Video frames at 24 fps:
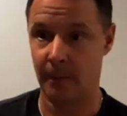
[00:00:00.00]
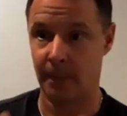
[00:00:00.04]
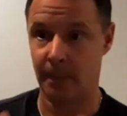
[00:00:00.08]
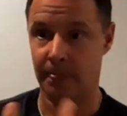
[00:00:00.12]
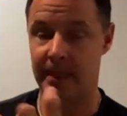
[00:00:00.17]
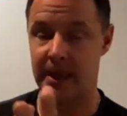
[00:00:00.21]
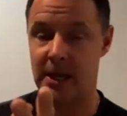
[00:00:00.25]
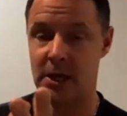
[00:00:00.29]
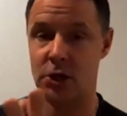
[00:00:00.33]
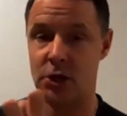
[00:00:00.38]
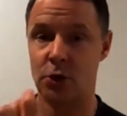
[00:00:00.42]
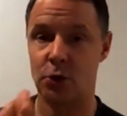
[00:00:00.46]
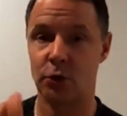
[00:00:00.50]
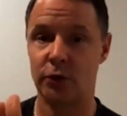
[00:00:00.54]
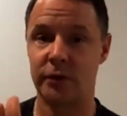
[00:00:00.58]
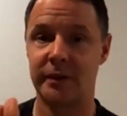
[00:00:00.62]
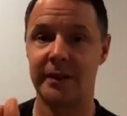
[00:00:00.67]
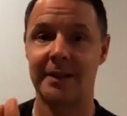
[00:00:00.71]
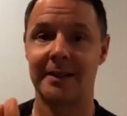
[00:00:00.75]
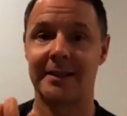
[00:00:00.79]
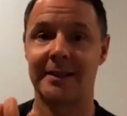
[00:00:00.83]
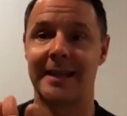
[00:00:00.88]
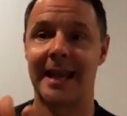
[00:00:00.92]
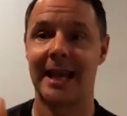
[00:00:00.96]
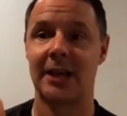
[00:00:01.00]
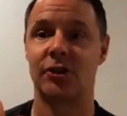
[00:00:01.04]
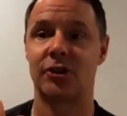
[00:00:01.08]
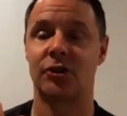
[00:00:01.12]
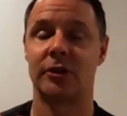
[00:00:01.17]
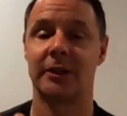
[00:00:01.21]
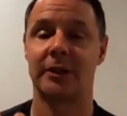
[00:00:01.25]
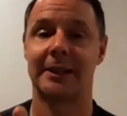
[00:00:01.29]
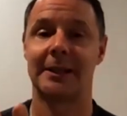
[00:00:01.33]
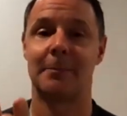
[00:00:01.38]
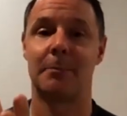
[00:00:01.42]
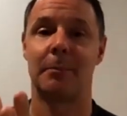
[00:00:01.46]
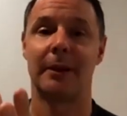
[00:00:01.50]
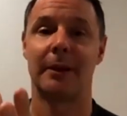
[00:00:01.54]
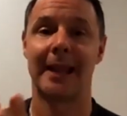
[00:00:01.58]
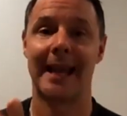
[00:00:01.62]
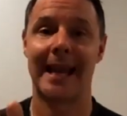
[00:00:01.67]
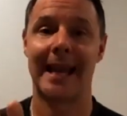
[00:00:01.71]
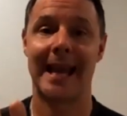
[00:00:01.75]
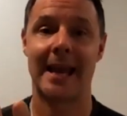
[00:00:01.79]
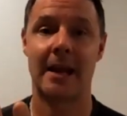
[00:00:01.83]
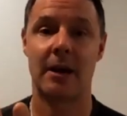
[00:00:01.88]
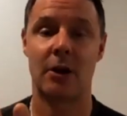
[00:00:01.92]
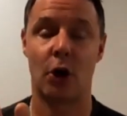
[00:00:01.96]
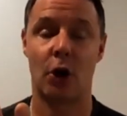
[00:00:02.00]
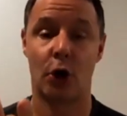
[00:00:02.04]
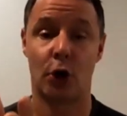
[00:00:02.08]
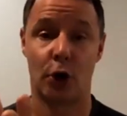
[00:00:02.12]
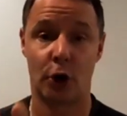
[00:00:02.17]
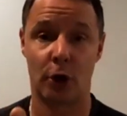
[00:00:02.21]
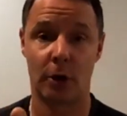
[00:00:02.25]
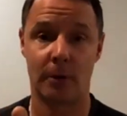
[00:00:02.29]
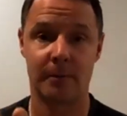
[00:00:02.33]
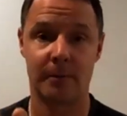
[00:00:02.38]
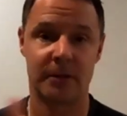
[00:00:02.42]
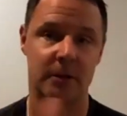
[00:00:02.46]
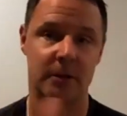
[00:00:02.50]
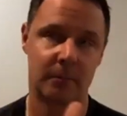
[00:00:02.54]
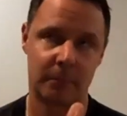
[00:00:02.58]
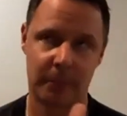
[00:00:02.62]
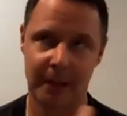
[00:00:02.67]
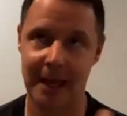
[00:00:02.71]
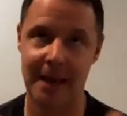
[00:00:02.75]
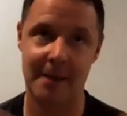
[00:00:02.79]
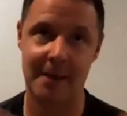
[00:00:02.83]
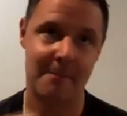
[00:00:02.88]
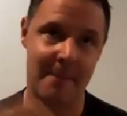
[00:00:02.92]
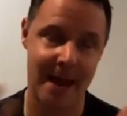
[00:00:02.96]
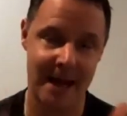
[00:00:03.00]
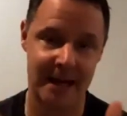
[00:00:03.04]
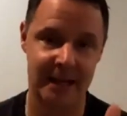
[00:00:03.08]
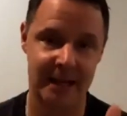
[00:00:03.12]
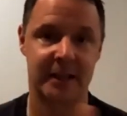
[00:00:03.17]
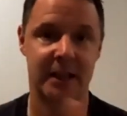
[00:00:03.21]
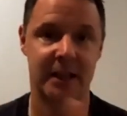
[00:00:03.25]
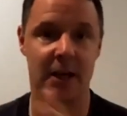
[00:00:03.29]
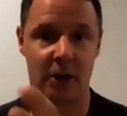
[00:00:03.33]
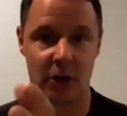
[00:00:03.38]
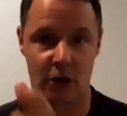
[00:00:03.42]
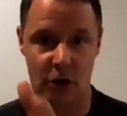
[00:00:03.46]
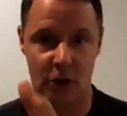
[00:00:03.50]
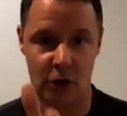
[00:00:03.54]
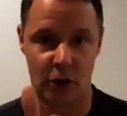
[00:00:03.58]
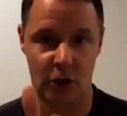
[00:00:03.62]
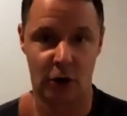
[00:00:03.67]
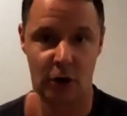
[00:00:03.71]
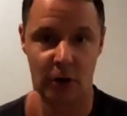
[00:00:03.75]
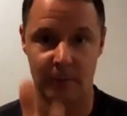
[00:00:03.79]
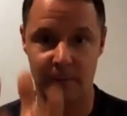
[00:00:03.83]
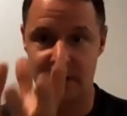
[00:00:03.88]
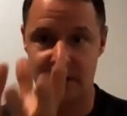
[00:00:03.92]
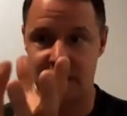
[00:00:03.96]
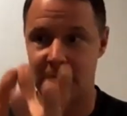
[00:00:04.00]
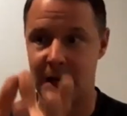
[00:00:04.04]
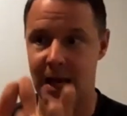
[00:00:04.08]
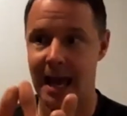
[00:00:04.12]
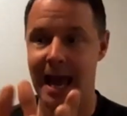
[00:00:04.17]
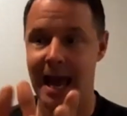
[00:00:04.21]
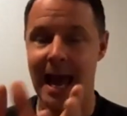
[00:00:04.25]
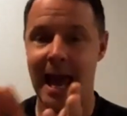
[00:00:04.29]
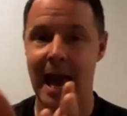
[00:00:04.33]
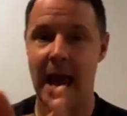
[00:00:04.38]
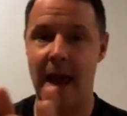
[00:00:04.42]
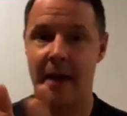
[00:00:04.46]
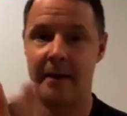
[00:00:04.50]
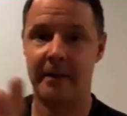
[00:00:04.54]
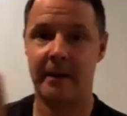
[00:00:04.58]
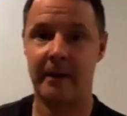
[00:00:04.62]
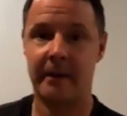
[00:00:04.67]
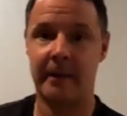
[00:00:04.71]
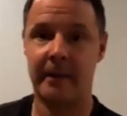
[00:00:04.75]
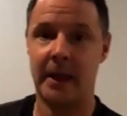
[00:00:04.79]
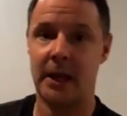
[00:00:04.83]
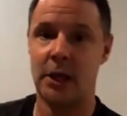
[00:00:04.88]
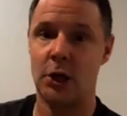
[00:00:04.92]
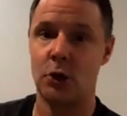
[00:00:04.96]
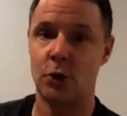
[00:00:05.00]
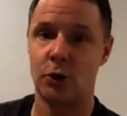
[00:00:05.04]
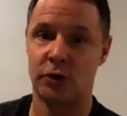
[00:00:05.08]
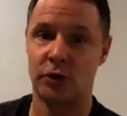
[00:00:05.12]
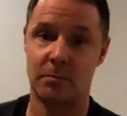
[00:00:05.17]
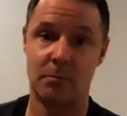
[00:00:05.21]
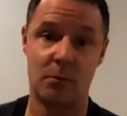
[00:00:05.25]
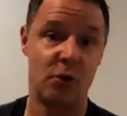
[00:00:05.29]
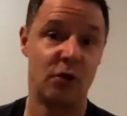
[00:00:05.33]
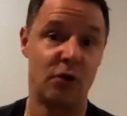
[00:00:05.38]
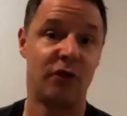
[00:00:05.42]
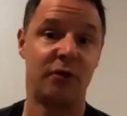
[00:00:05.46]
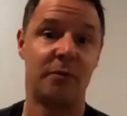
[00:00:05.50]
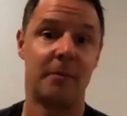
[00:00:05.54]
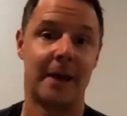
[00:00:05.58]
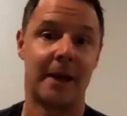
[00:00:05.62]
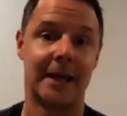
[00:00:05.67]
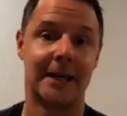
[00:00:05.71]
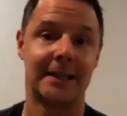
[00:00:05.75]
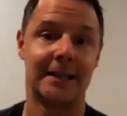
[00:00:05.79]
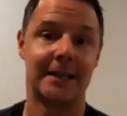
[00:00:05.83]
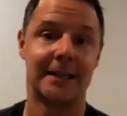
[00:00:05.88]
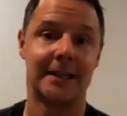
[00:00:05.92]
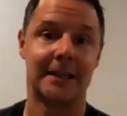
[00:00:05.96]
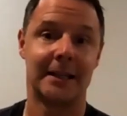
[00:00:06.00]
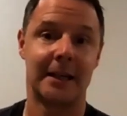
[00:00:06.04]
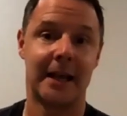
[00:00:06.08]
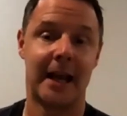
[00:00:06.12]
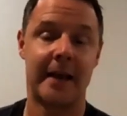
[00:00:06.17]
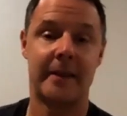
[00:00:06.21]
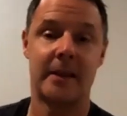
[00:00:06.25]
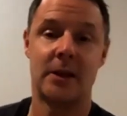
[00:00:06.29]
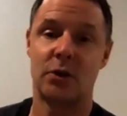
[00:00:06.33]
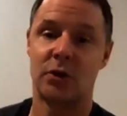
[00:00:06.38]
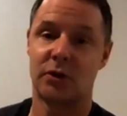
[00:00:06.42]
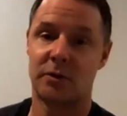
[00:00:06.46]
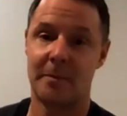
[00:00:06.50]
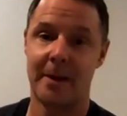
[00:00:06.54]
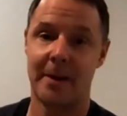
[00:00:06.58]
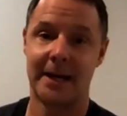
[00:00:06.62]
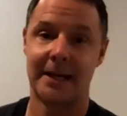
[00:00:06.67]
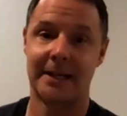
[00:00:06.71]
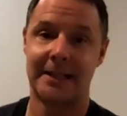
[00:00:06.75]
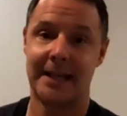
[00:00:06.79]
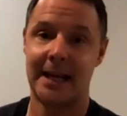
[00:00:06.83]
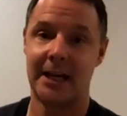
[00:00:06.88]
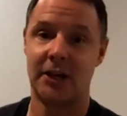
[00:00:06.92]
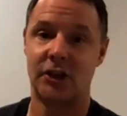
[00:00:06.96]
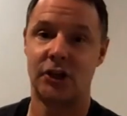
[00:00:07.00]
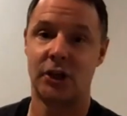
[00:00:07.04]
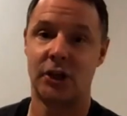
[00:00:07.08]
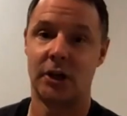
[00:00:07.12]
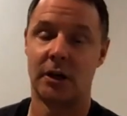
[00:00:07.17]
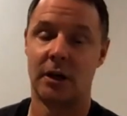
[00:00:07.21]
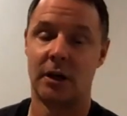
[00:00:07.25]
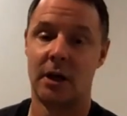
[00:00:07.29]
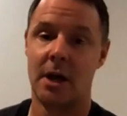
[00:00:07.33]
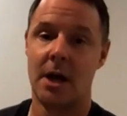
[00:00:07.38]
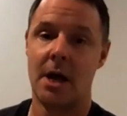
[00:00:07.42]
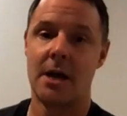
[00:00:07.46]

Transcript: They mm-hmm. used intentionally plant herbs, plant medicine and herbs, and then they used movement and they used meditation.